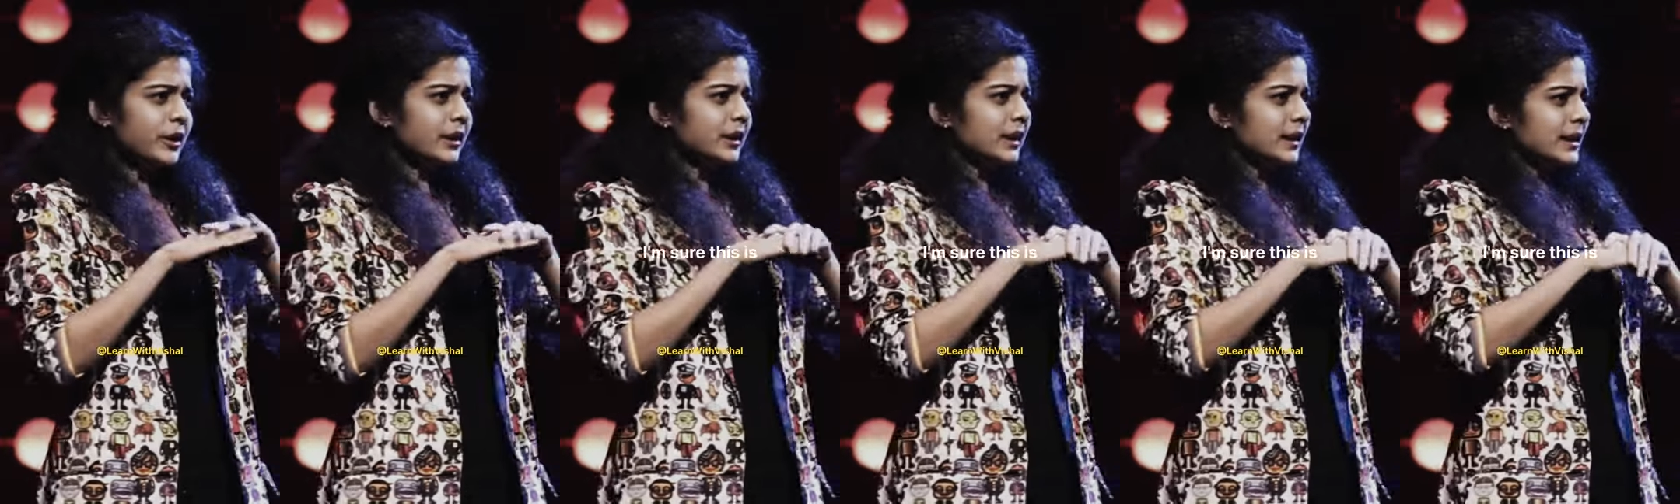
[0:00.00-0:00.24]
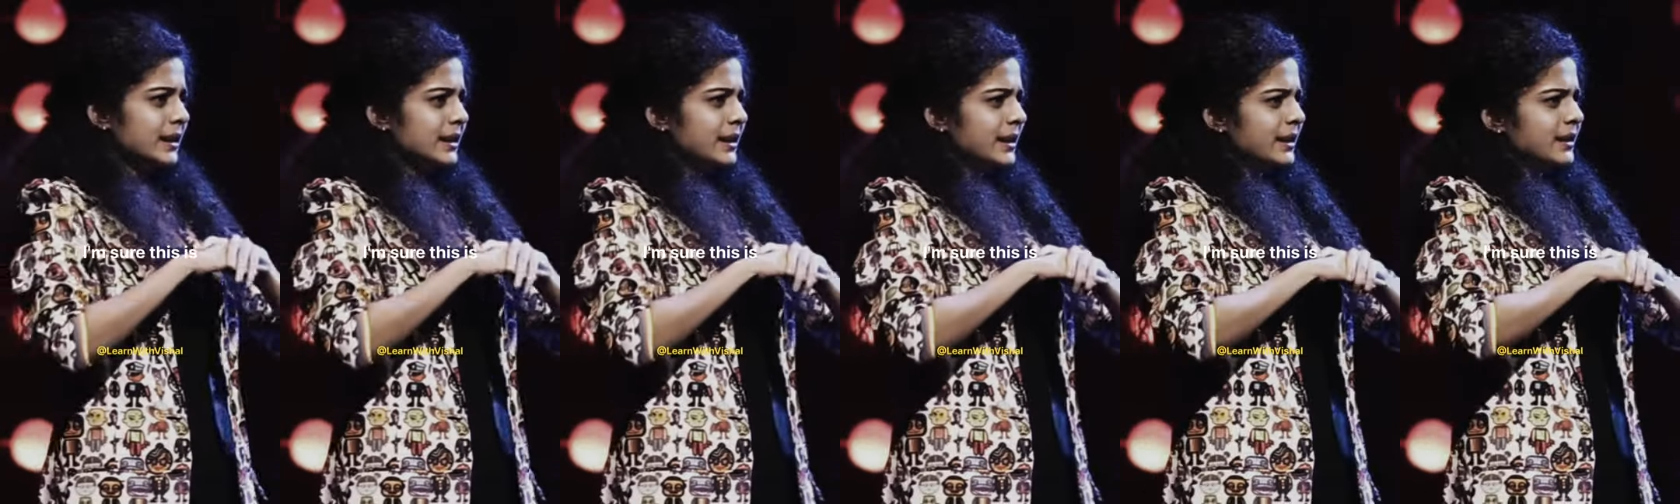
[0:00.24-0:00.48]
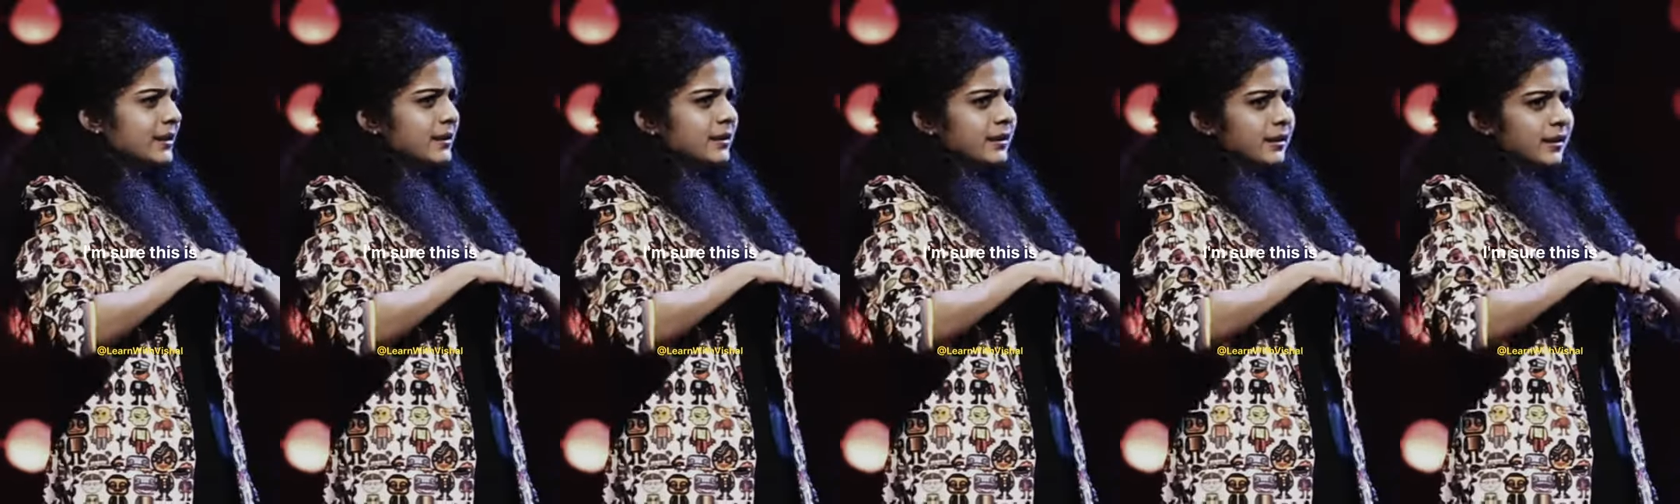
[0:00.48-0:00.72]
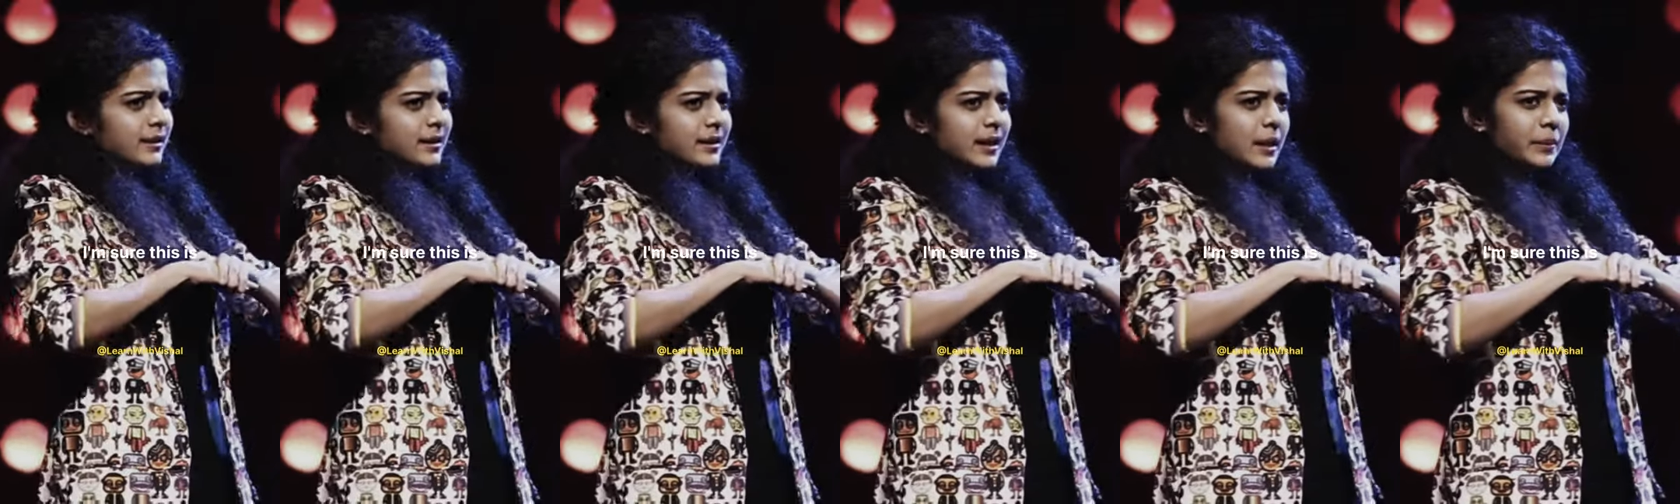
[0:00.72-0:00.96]
sure this
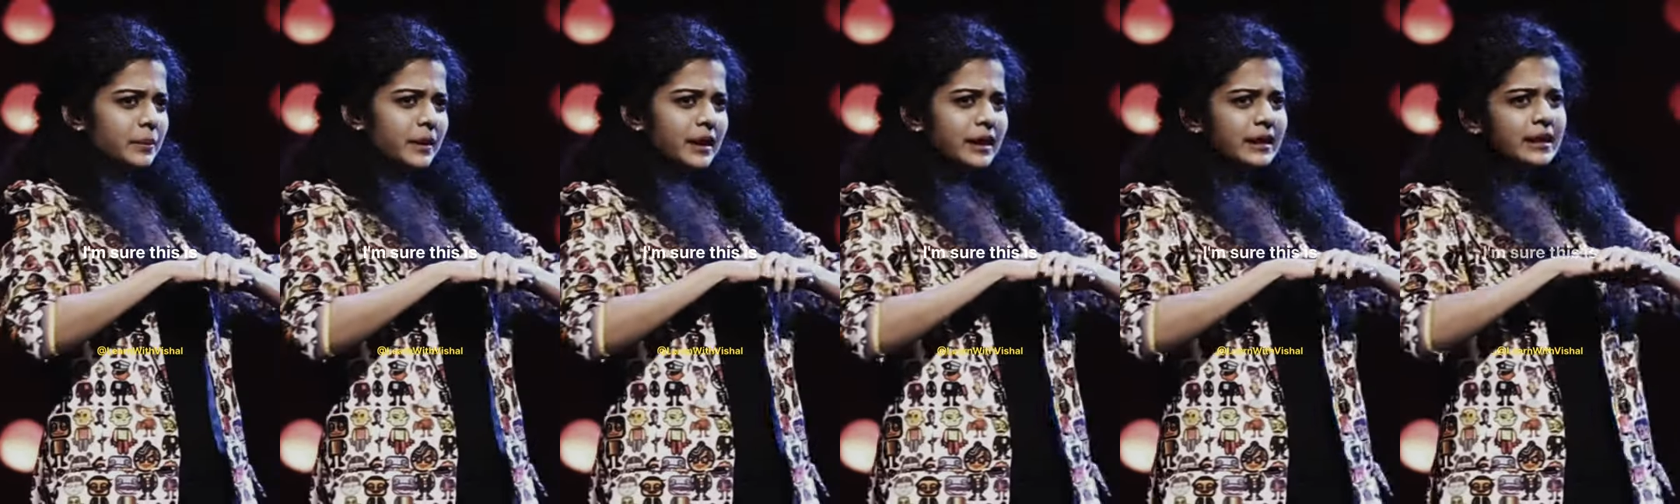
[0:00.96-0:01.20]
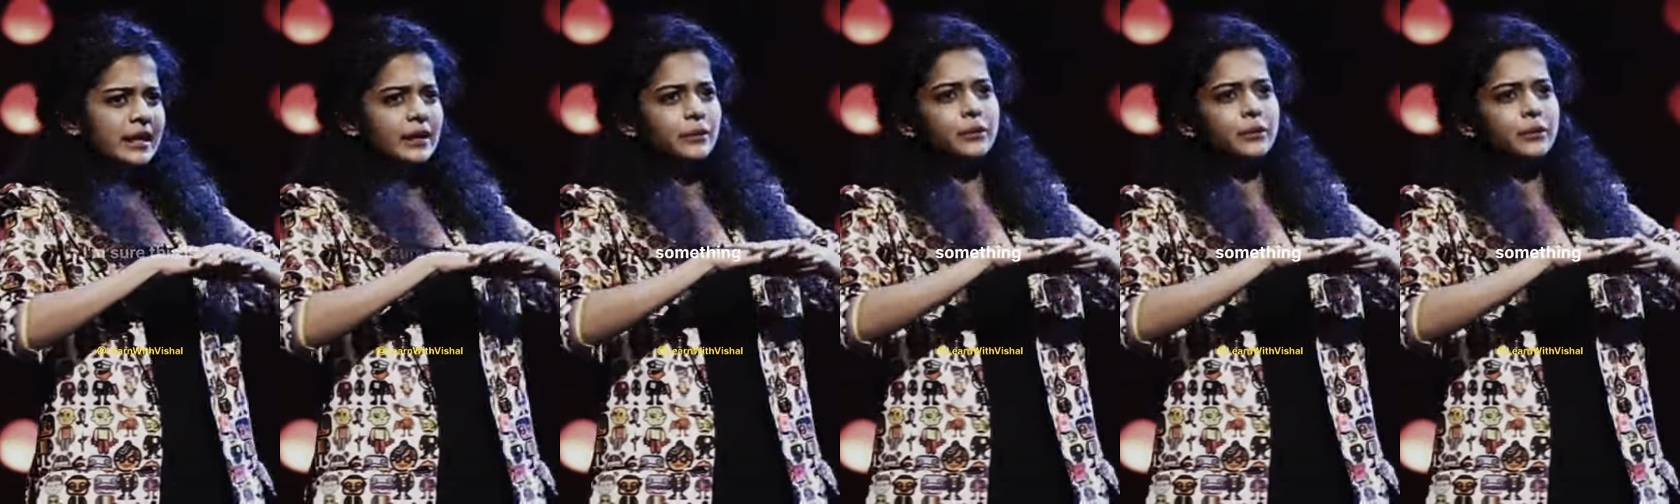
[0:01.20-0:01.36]
is something